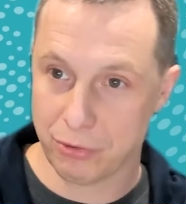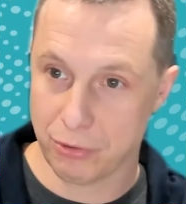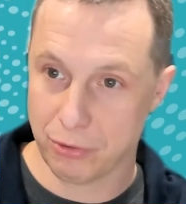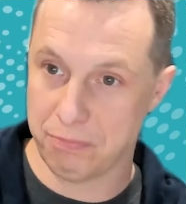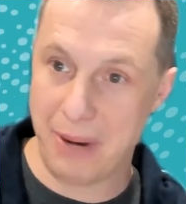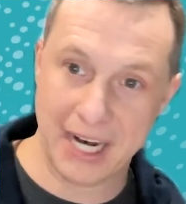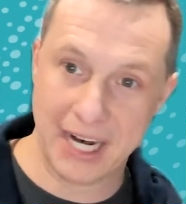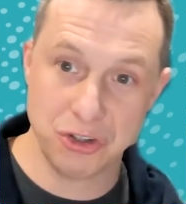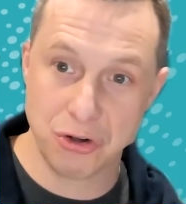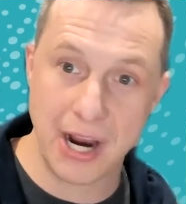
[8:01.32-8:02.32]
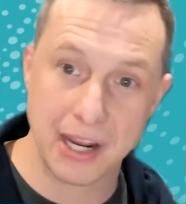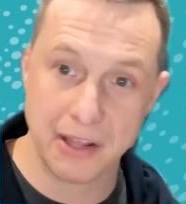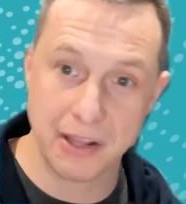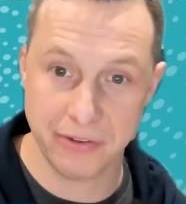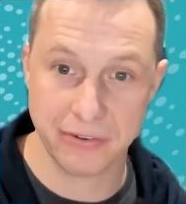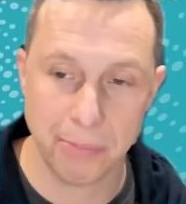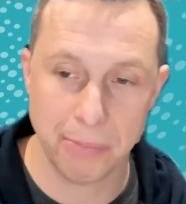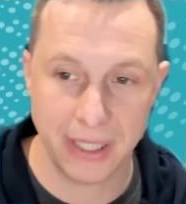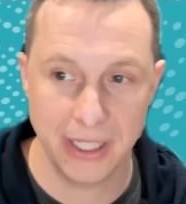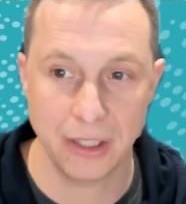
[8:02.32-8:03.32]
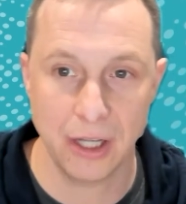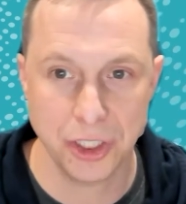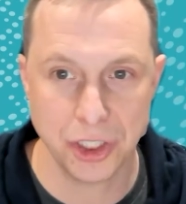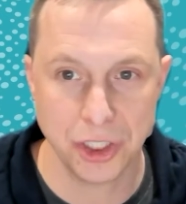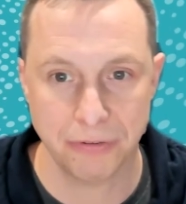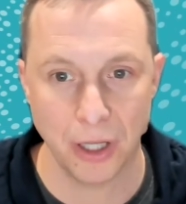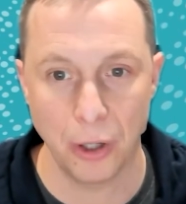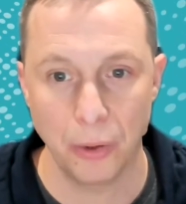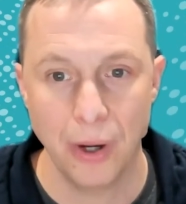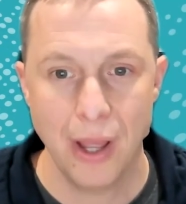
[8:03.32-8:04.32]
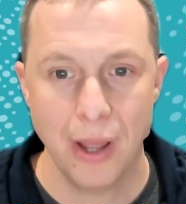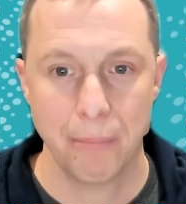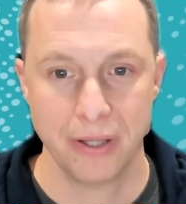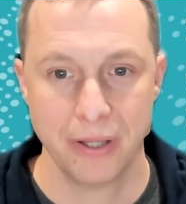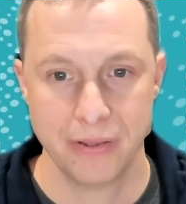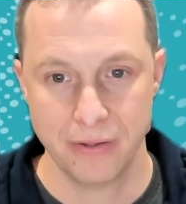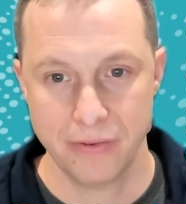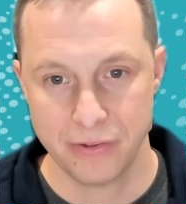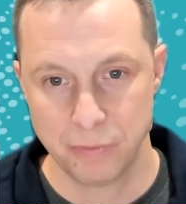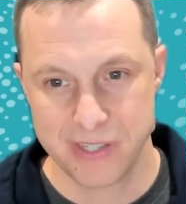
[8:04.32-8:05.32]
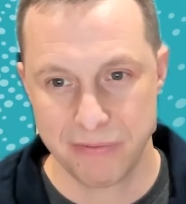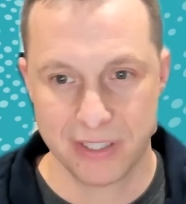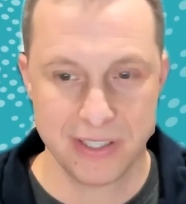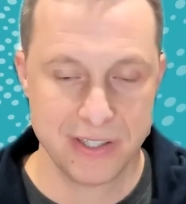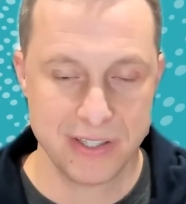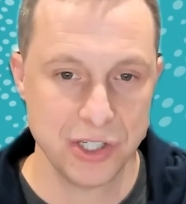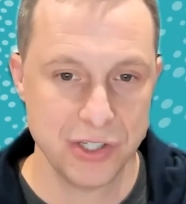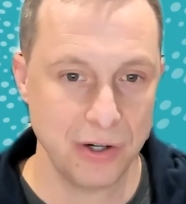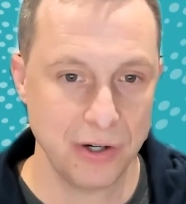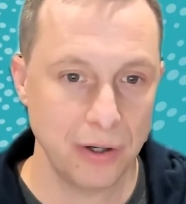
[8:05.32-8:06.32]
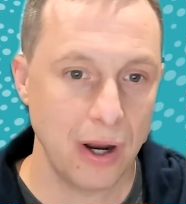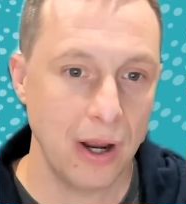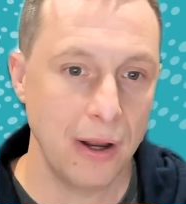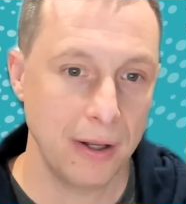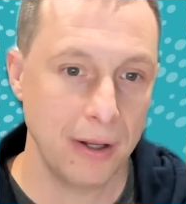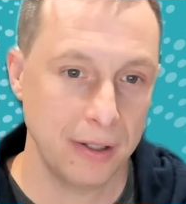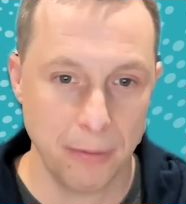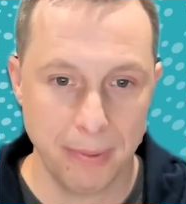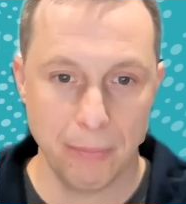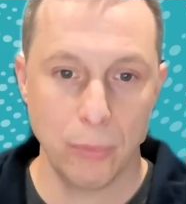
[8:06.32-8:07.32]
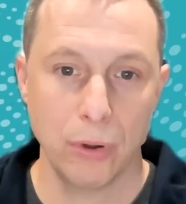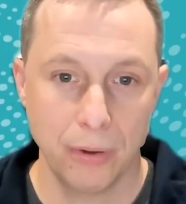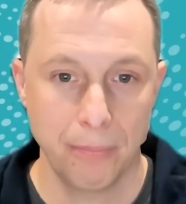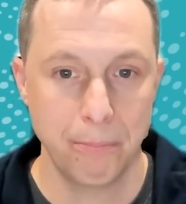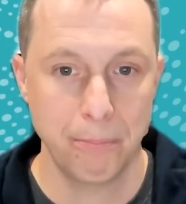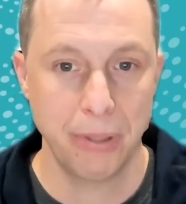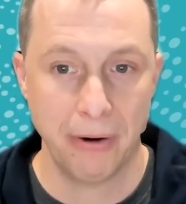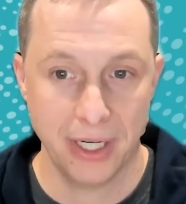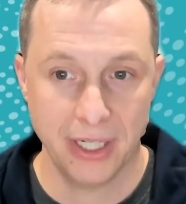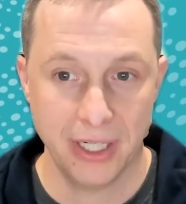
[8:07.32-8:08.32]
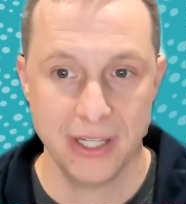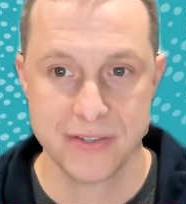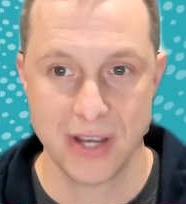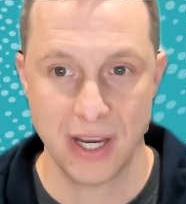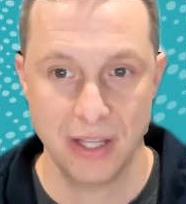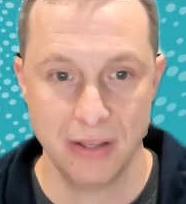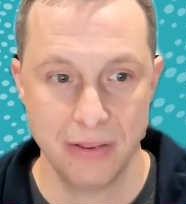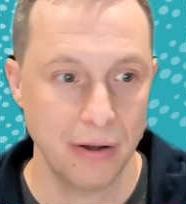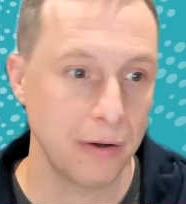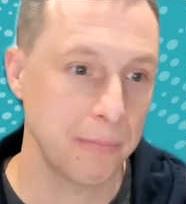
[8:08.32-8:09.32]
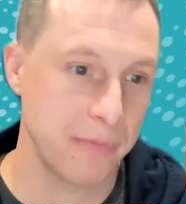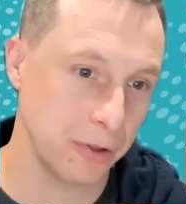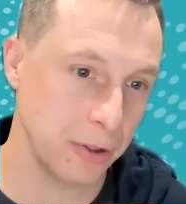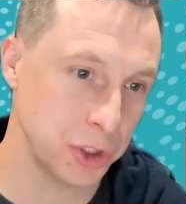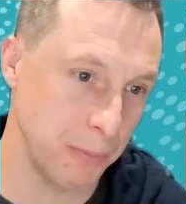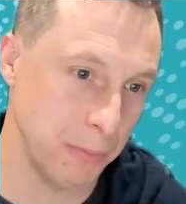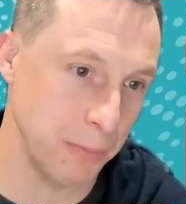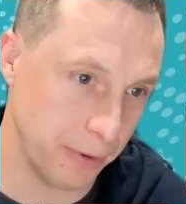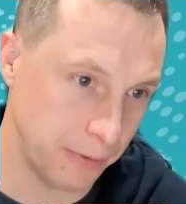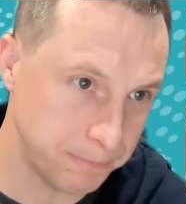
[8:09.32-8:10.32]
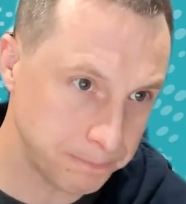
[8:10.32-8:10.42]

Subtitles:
sort of backtrack this complicated logic flow, but the specific decisions are a little bit more buried inside the larger model.